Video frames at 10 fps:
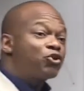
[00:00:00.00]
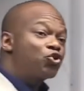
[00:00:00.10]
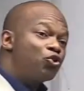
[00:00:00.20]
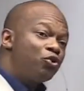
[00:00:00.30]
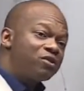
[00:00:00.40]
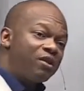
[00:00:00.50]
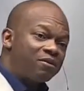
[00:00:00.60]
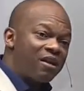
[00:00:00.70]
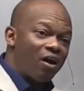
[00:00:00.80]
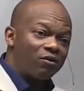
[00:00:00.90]
excuse
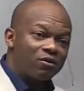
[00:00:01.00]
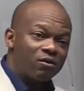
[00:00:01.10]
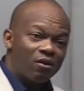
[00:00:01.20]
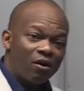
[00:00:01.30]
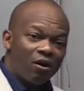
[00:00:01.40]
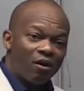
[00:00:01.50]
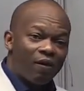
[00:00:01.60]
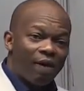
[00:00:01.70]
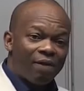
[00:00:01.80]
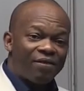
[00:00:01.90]
themselves.
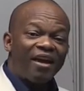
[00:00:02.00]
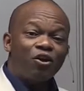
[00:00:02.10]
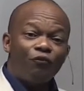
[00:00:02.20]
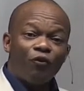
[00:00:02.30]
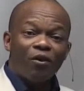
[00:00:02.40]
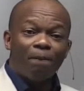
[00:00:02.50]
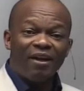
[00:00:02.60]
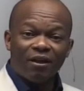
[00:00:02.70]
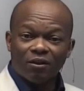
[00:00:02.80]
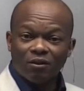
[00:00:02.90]
Thank you for the
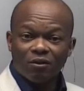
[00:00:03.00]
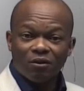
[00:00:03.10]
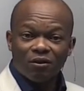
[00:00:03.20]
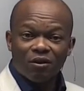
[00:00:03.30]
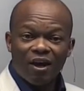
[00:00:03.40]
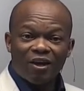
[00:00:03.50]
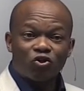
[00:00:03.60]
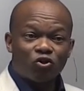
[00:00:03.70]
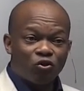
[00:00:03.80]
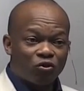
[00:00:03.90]
meal.
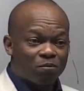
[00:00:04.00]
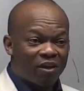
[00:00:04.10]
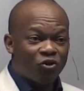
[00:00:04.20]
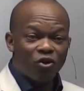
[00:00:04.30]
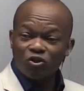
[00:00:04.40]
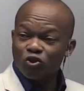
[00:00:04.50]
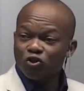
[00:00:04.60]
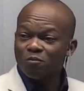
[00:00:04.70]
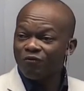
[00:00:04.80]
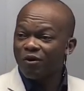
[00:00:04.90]
Excuse me, can you
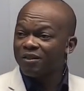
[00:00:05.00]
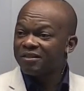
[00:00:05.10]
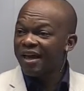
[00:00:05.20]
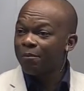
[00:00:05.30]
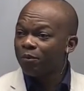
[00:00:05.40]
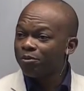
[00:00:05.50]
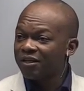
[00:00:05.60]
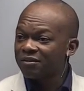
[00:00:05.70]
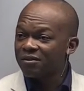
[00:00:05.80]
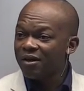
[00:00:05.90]
excuse me from the table,
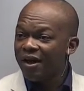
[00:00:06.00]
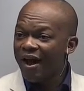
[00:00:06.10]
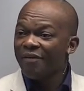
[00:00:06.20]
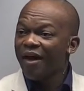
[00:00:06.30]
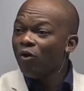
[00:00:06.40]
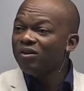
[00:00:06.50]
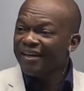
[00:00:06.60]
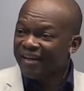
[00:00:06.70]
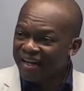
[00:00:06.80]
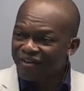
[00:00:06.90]
please? And they
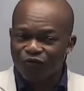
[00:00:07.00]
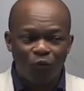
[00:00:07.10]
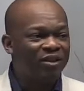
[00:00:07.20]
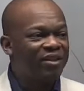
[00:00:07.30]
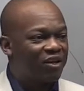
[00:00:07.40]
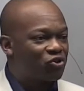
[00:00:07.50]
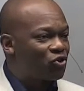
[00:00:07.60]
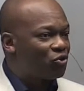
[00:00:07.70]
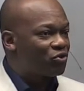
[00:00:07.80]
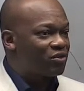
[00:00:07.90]
only leave when they're
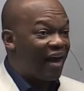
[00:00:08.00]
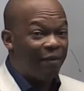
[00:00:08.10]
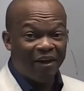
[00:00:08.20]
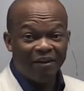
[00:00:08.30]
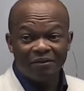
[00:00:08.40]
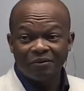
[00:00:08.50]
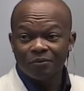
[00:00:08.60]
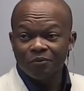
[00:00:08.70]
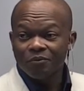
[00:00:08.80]
excused. Amen?